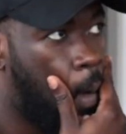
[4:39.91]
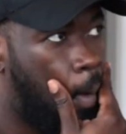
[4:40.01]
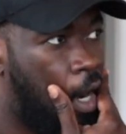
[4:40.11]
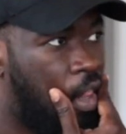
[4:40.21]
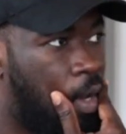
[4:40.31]

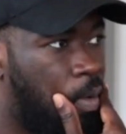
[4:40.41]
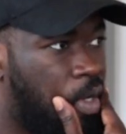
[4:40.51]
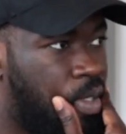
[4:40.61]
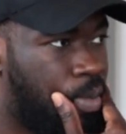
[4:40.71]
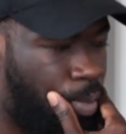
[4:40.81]
um, and that
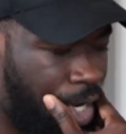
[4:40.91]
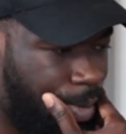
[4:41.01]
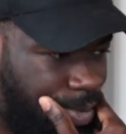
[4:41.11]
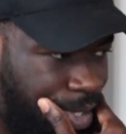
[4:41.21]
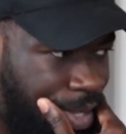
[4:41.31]
was what I
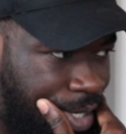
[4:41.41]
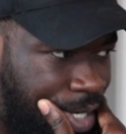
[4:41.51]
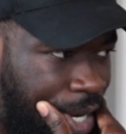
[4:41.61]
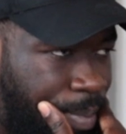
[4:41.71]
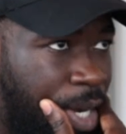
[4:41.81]
was doing at that
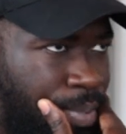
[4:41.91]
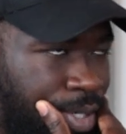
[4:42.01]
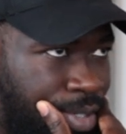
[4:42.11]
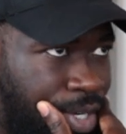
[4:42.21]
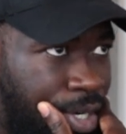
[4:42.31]
time:
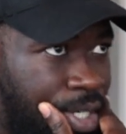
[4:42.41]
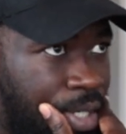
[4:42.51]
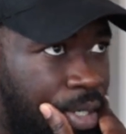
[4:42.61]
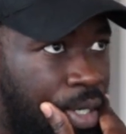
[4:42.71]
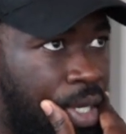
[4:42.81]
endpoint
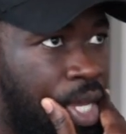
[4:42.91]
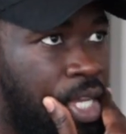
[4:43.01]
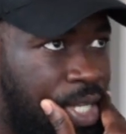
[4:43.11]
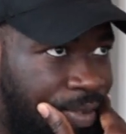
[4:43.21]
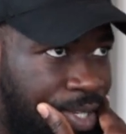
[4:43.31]
security,
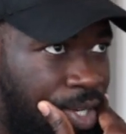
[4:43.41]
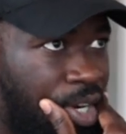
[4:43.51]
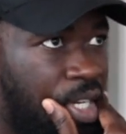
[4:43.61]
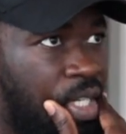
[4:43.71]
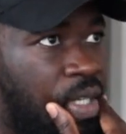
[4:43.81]
mm-hmm. server
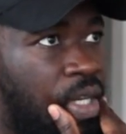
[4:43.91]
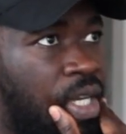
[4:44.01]
security.